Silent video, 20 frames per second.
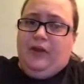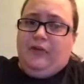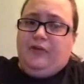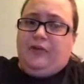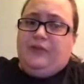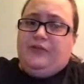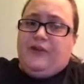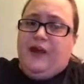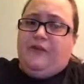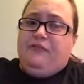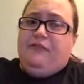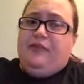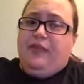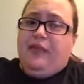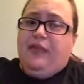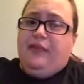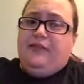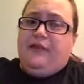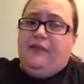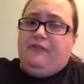So
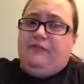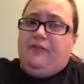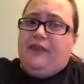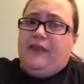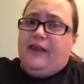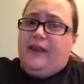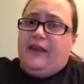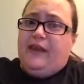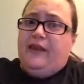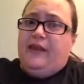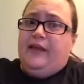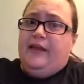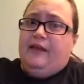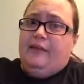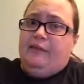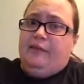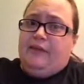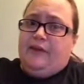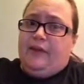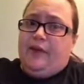definitely get it
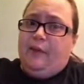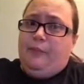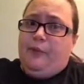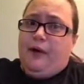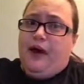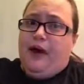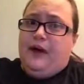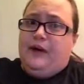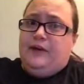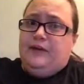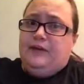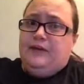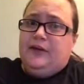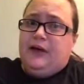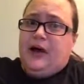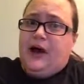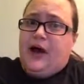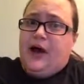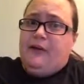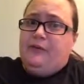with the coupon.
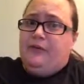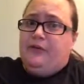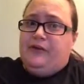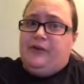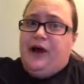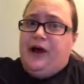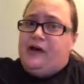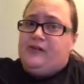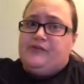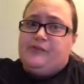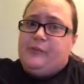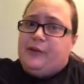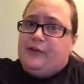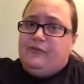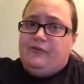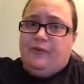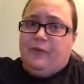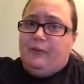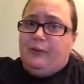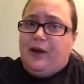I would not
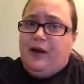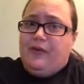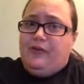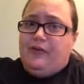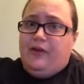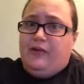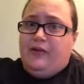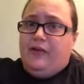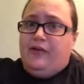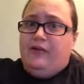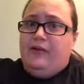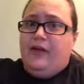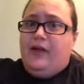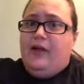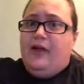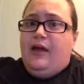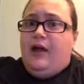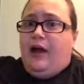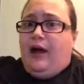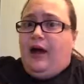spend full price on this.
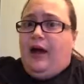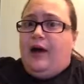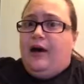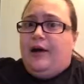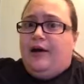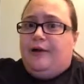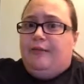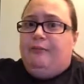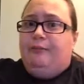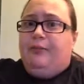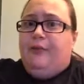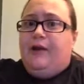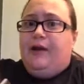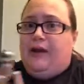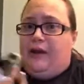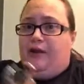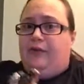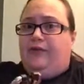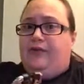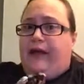But it
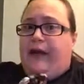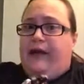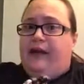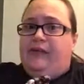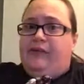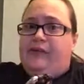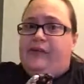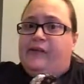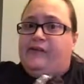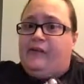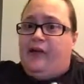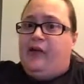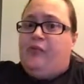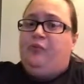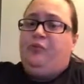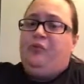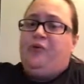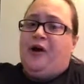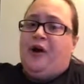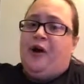is nice. It
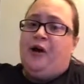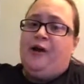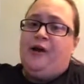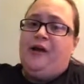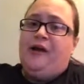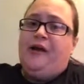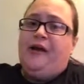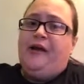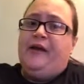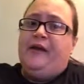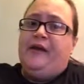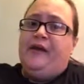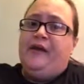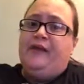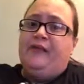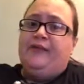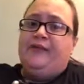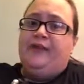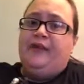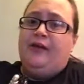does work. It
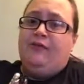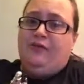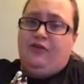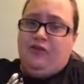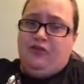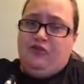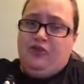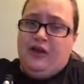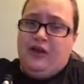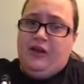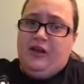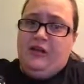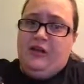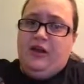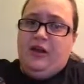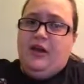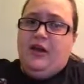is efficient.